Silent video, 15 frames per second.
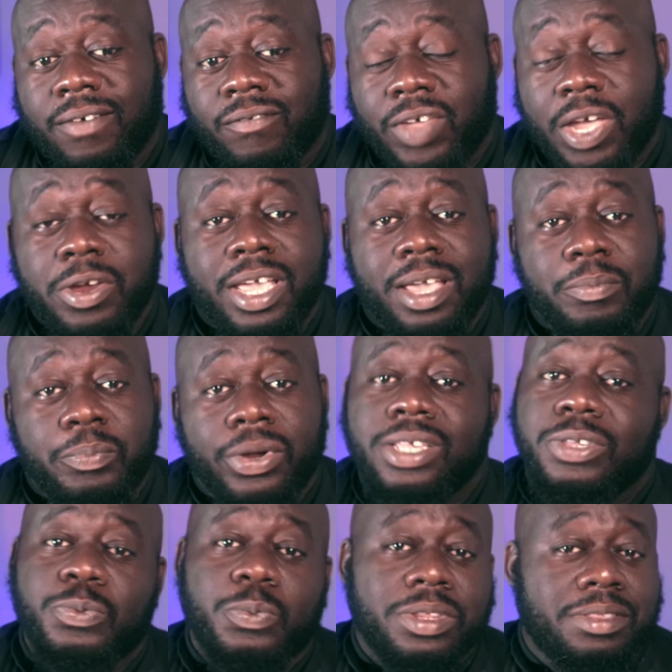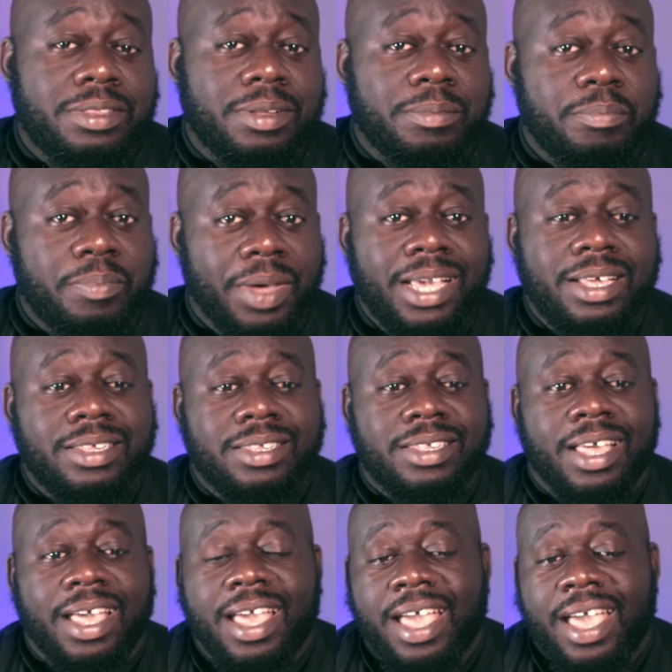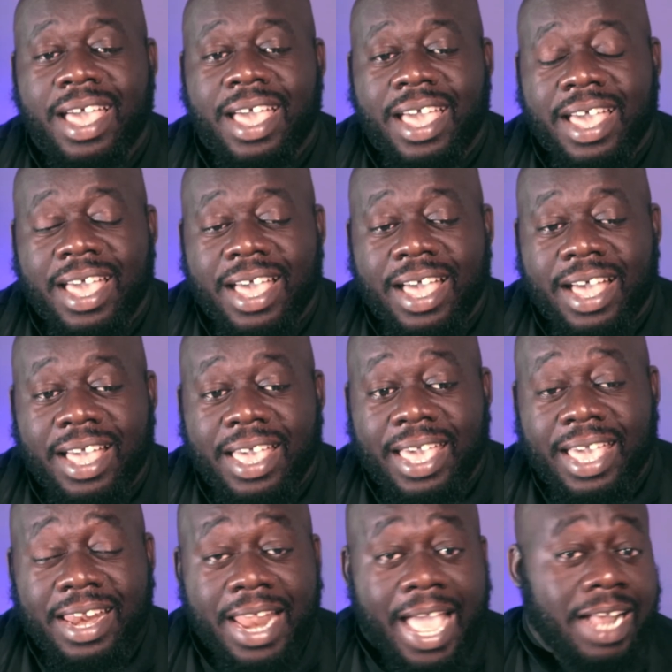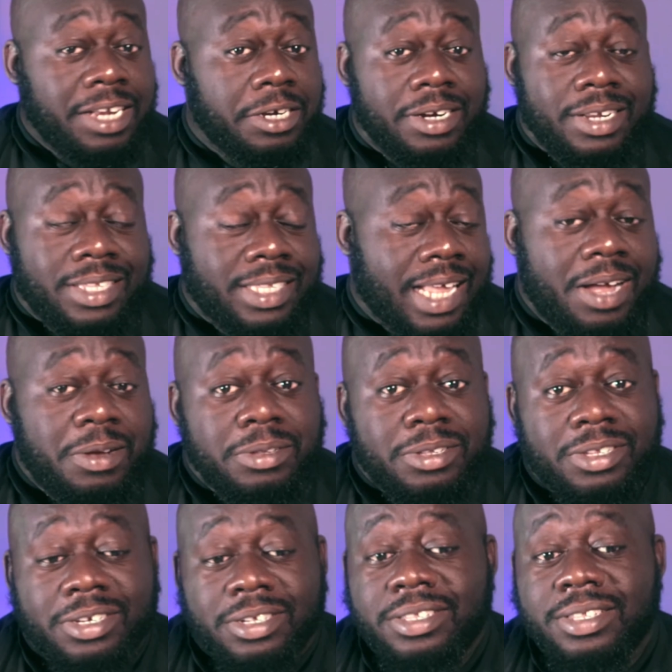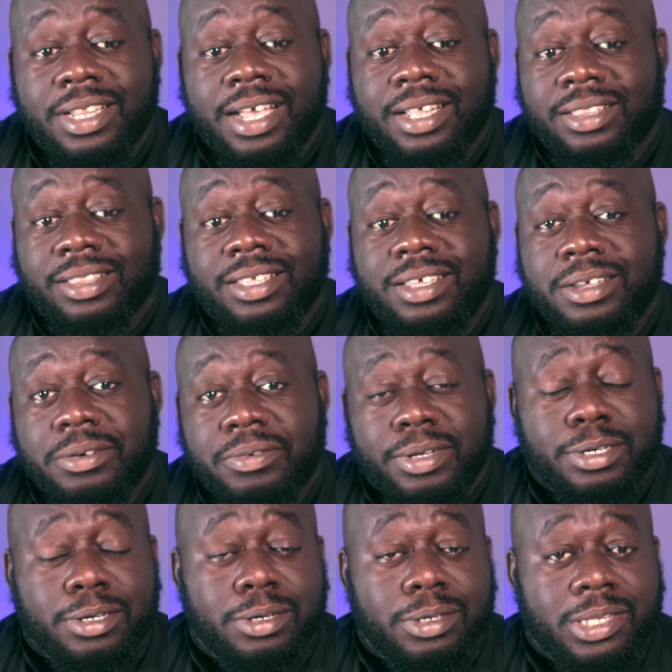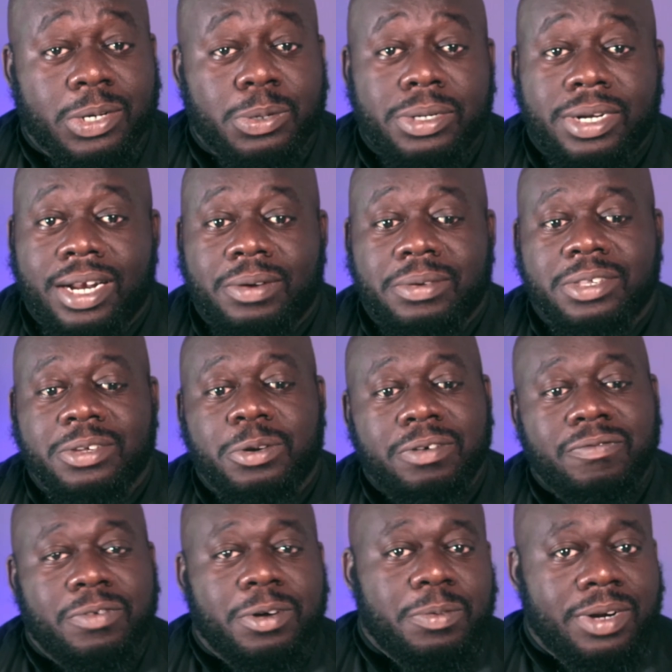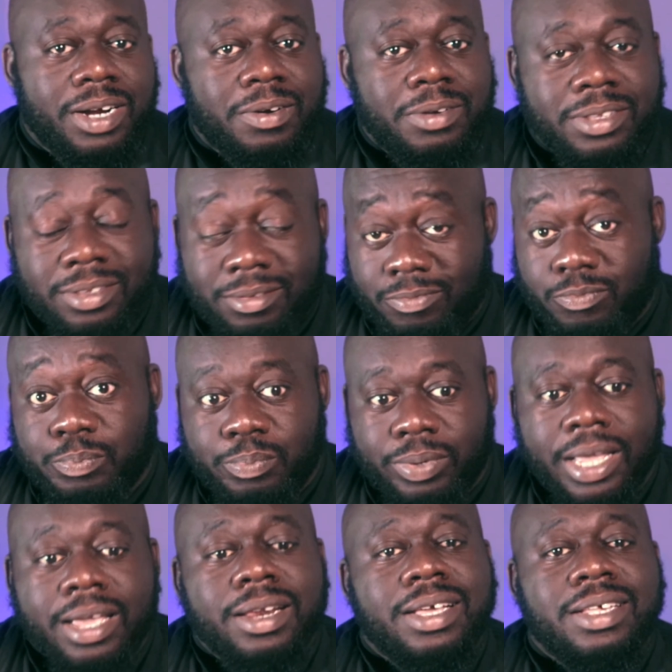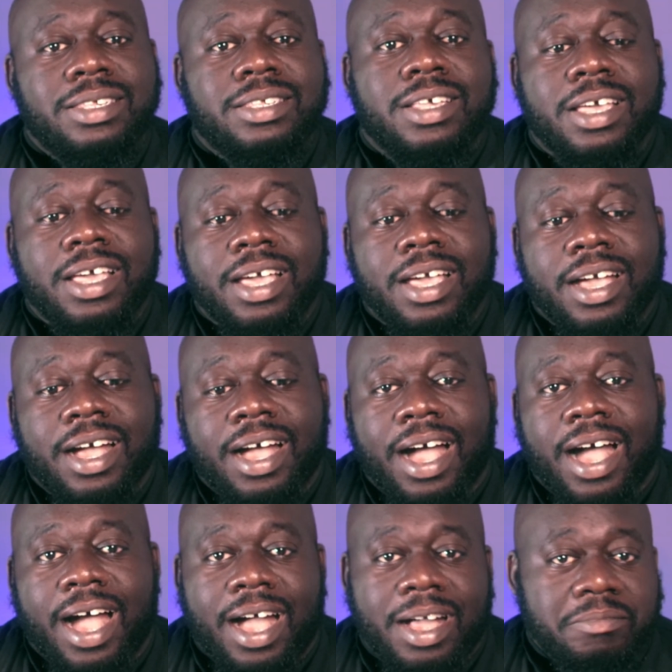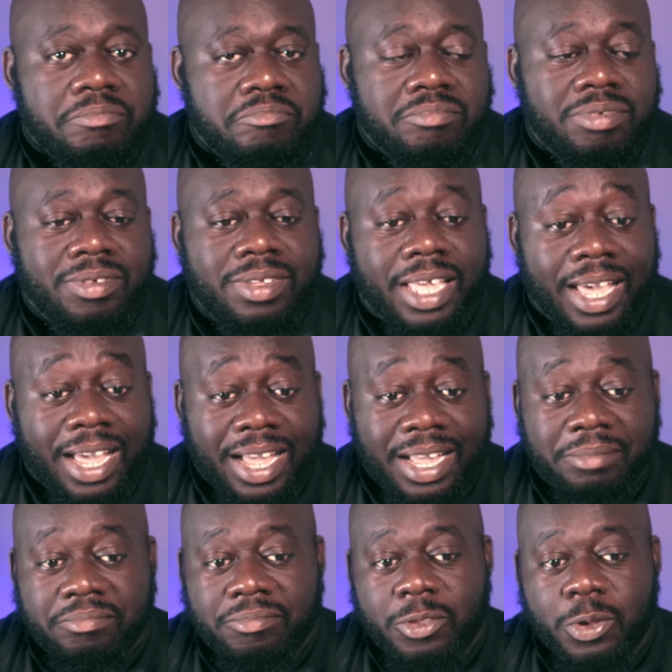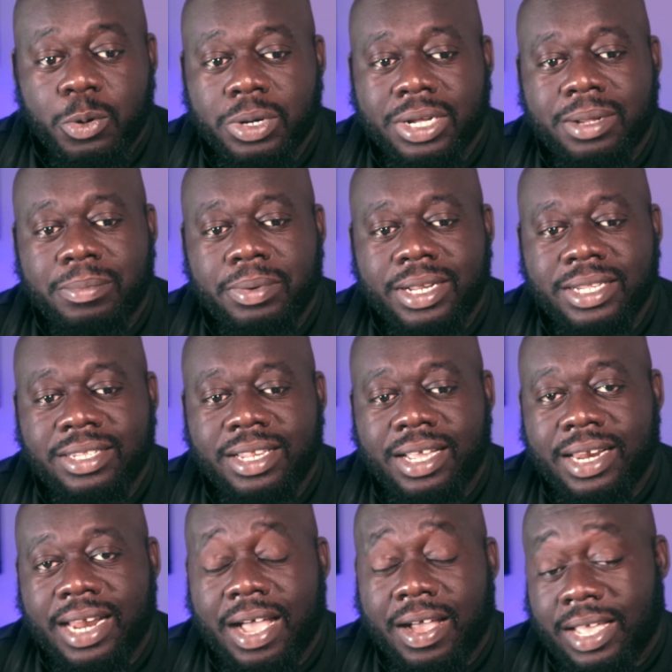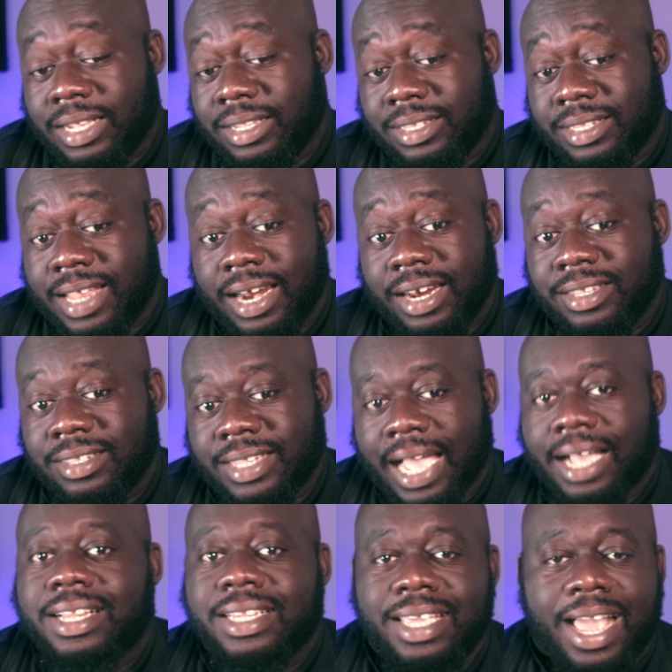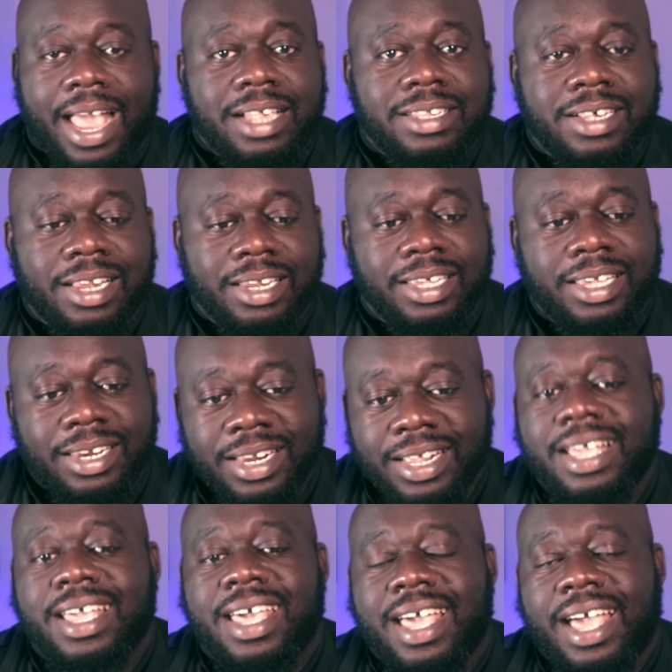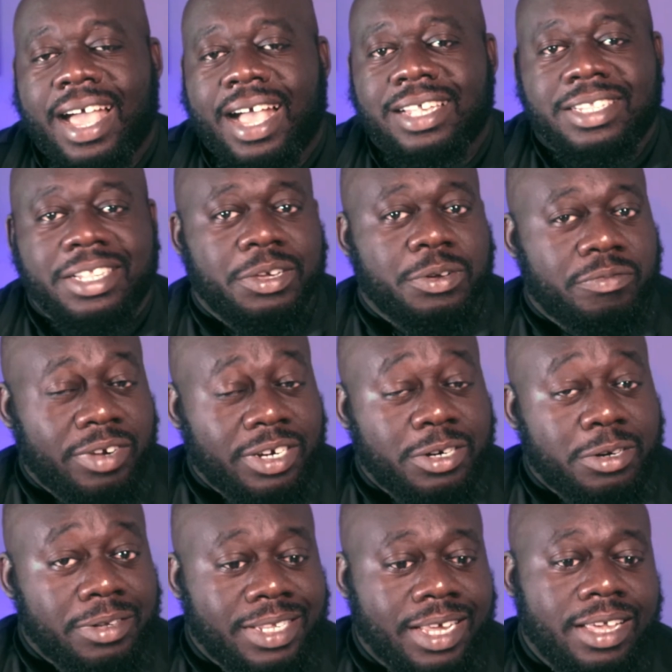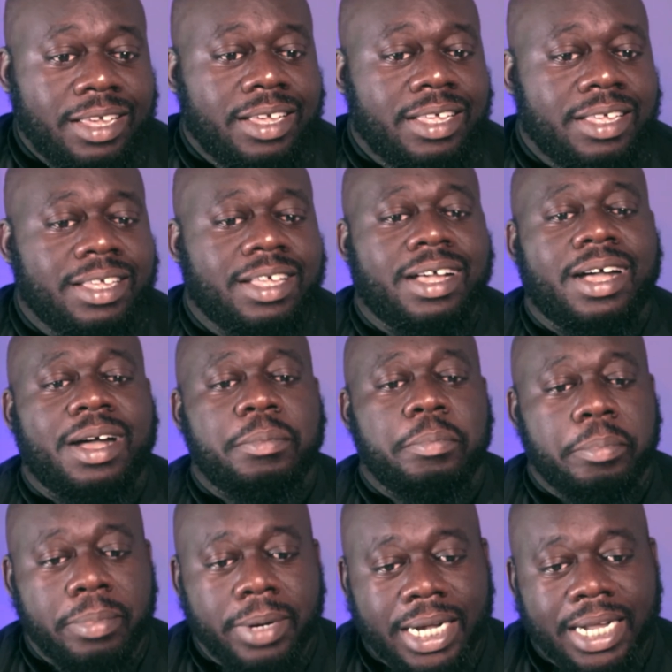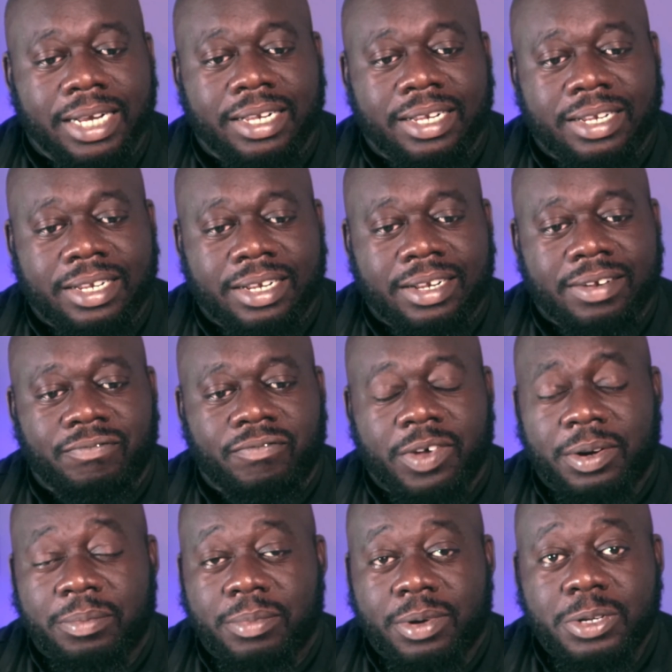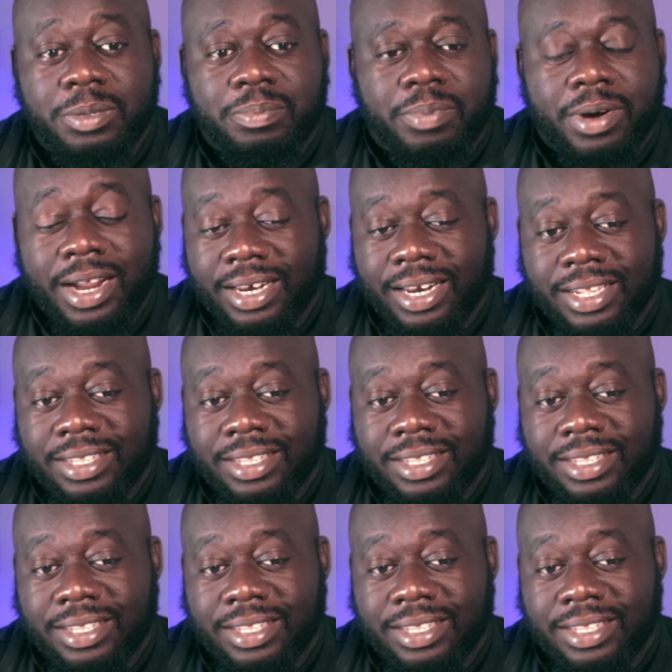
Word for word: very impressed with the bass. It actually sounds just like the original tone that I was going for when I was playing this. Um, yeah, no complaints there. Nah, it's not exactly as clean as the original take, uh, but for the most part,